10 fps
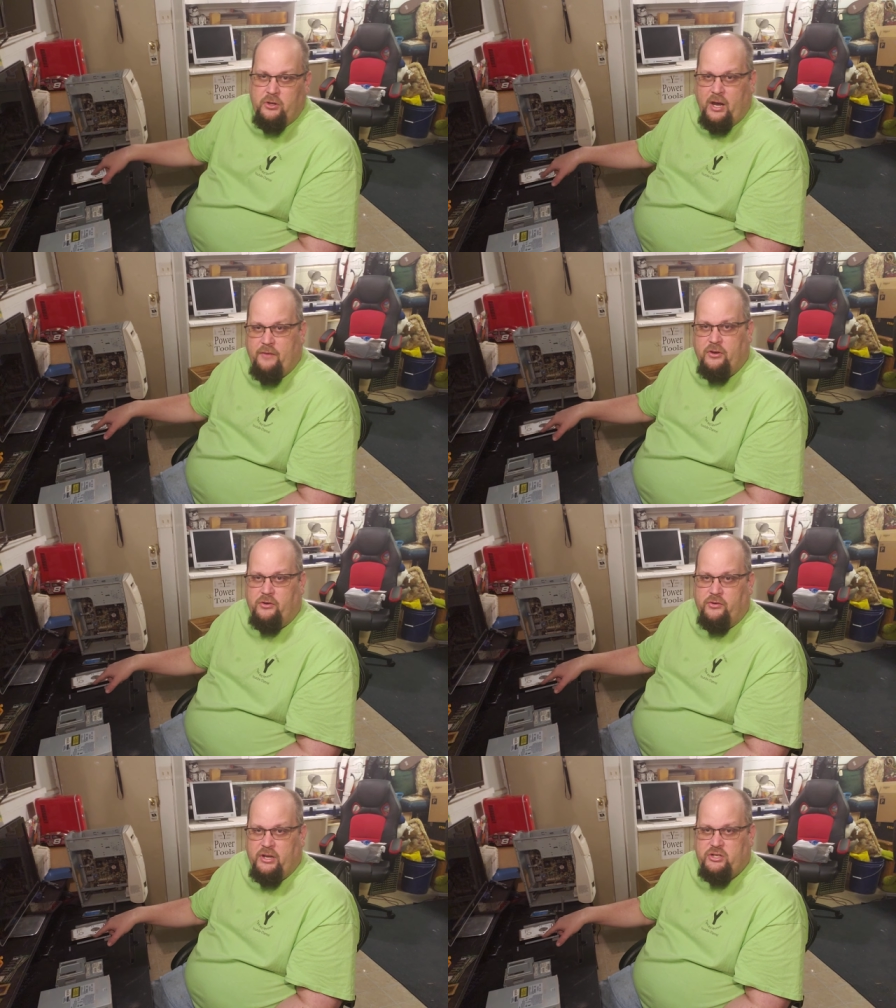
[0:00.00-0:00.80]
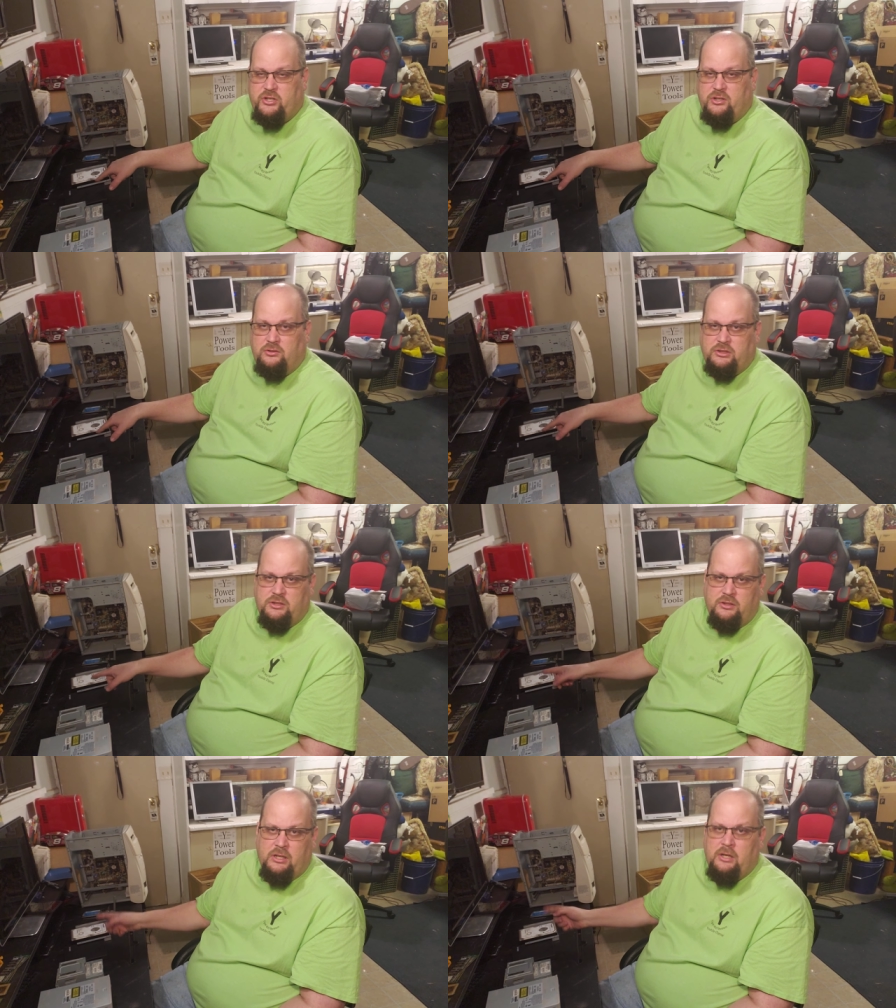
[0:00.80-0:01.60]
You have your originals.
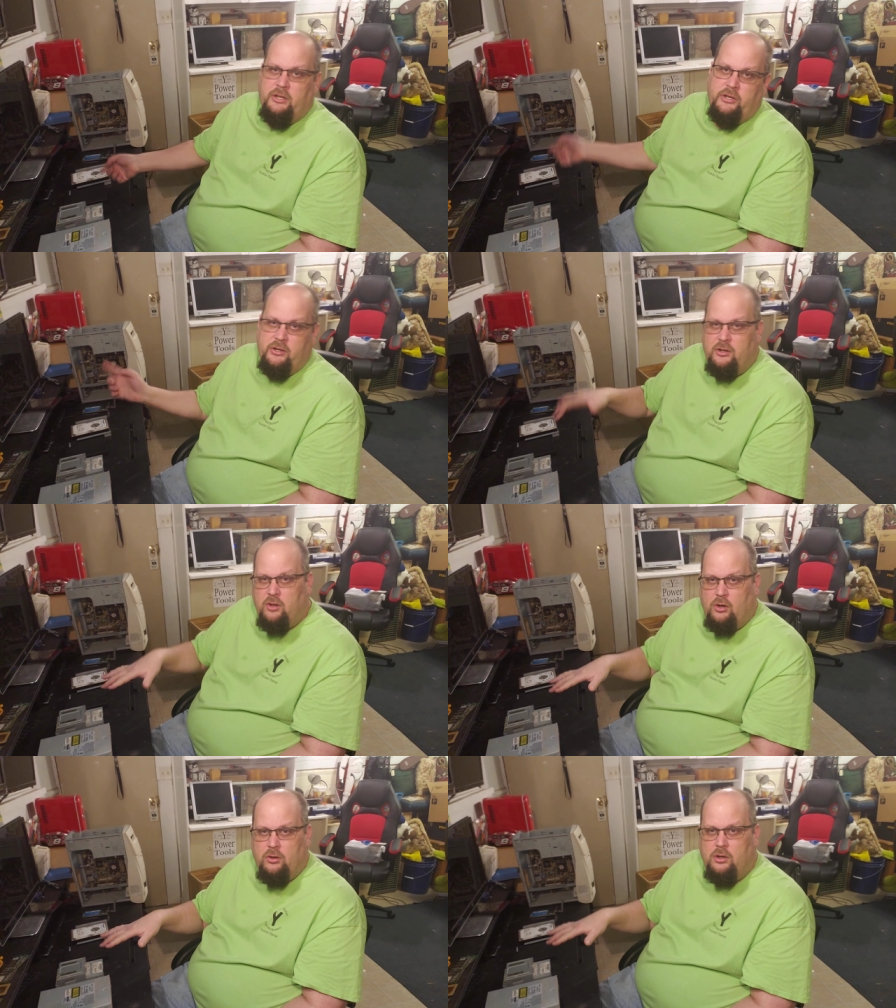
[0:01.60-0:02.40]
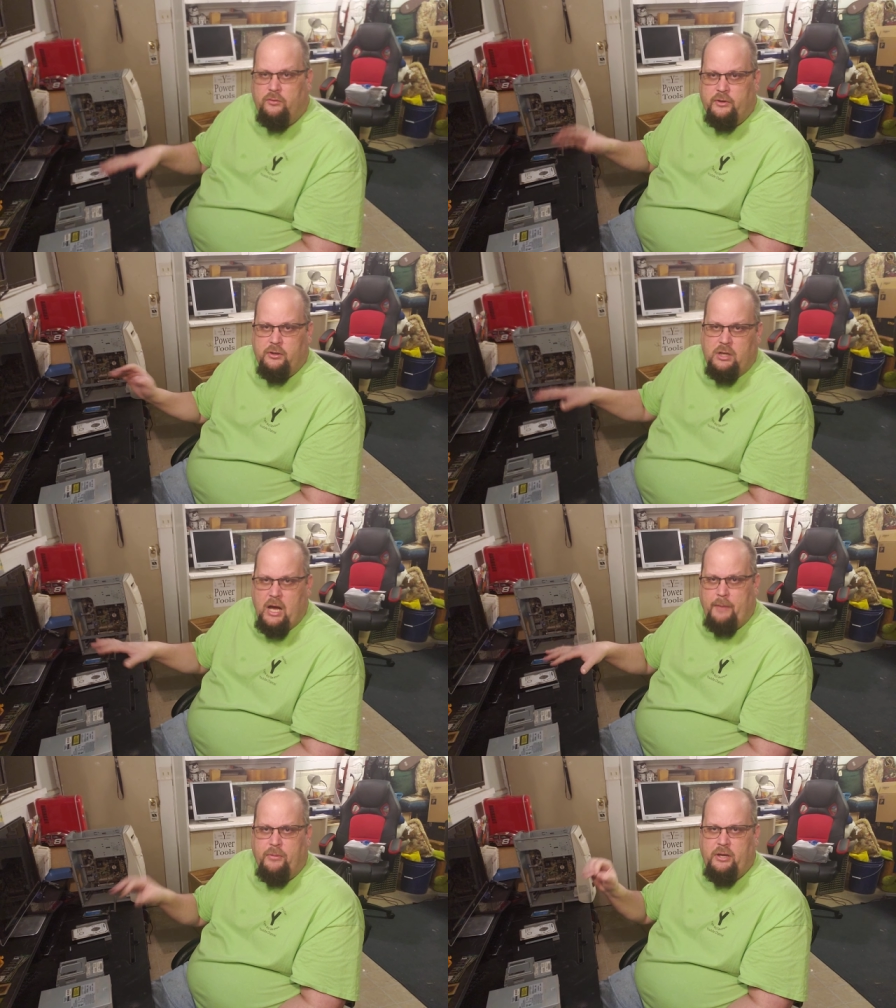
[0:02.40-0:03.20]
You can clone over,
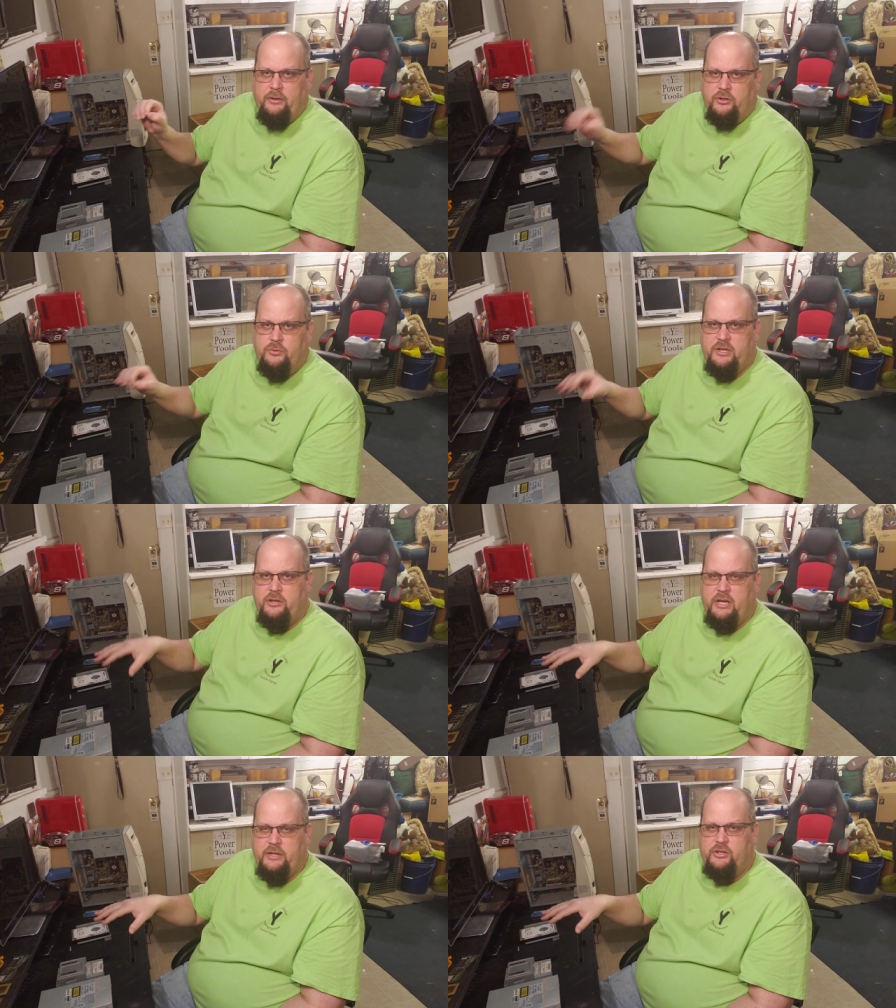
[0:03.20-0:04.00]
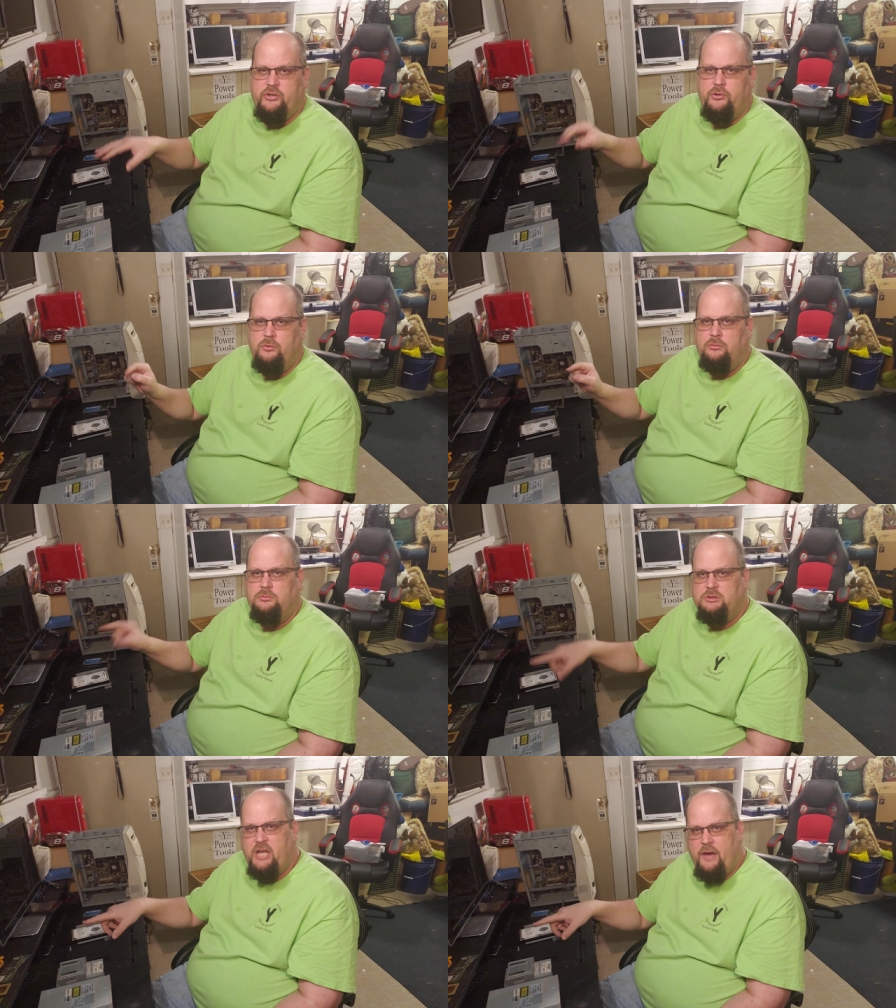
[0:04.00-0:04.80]
copy, do what you need to
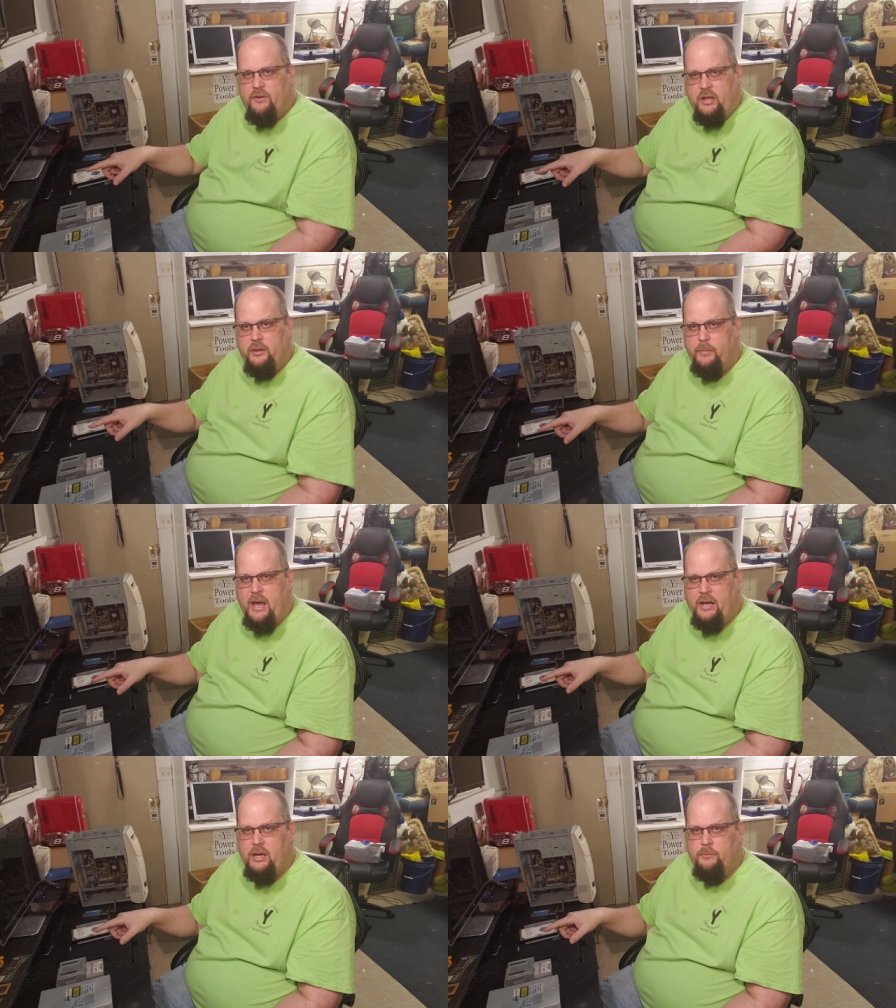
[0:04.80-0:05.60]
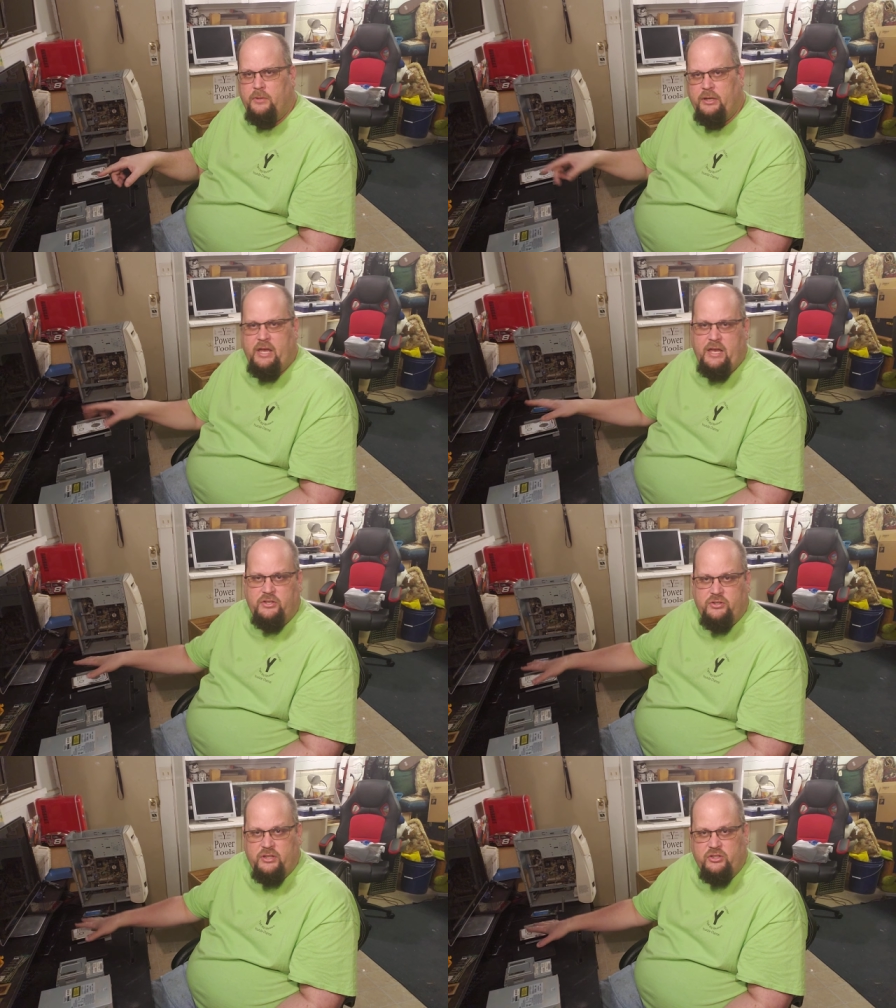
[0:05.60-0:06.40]
to have another backup in
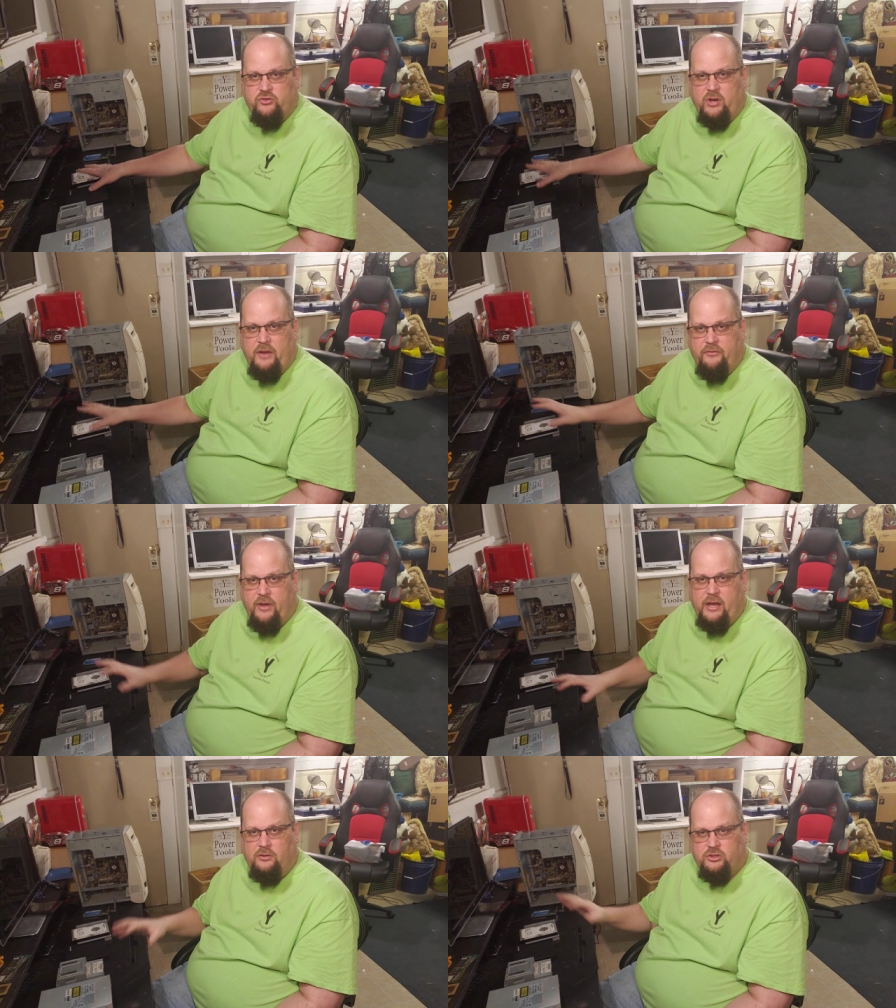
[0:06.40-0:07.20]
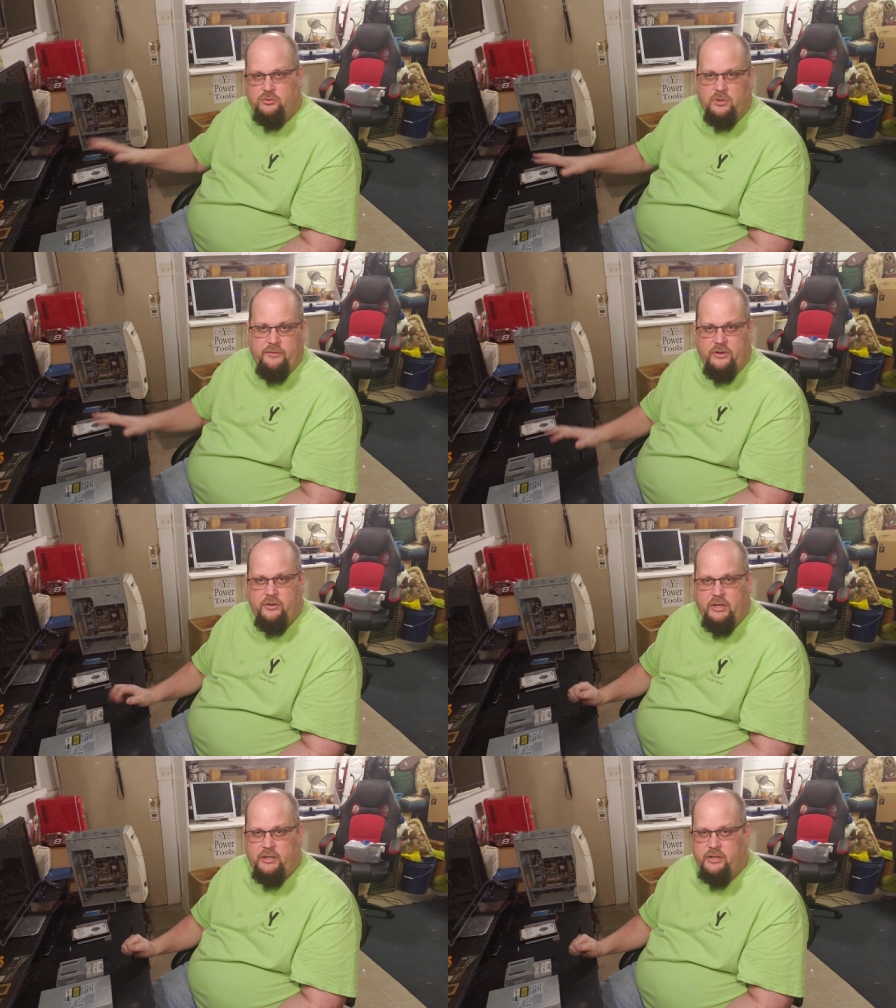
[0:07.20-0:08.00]
case this drive fails or whatever you
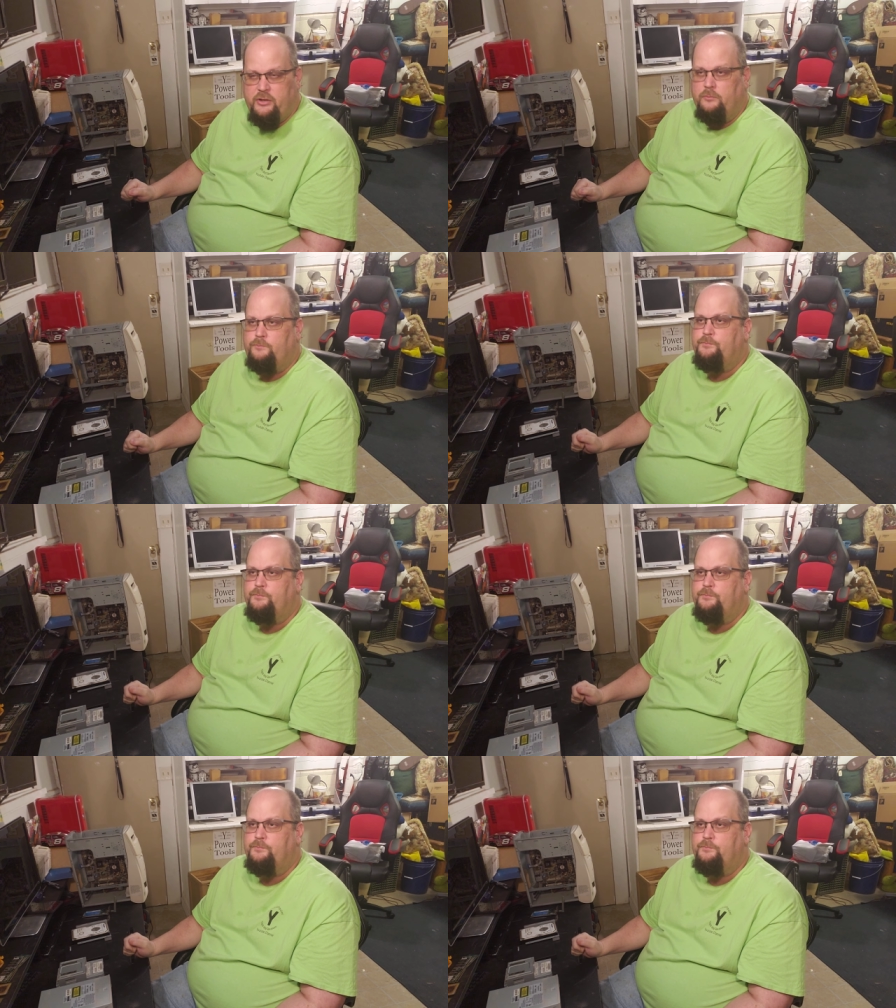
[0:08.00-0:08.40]
need to do.